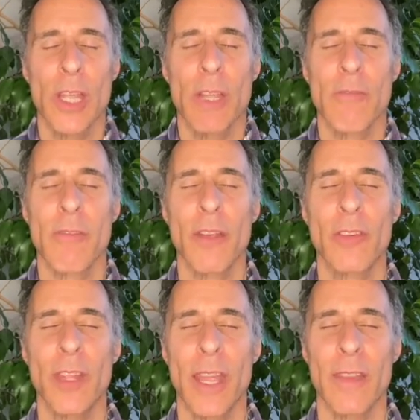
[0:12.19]

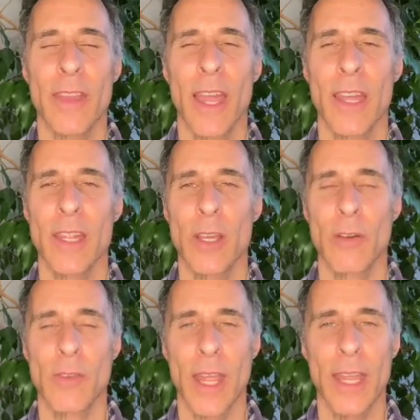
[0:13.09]
investigate the idea
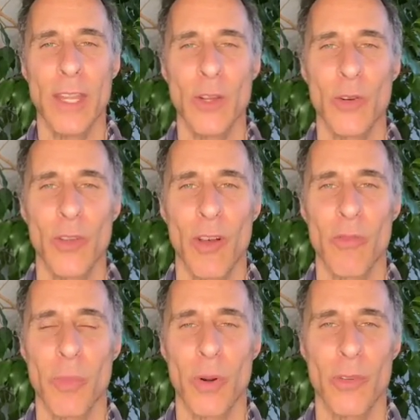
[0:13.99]
of taking
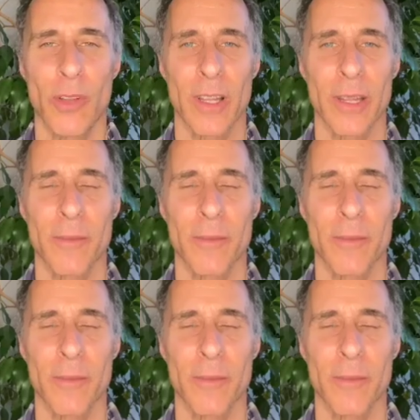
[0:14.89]
yourself personally.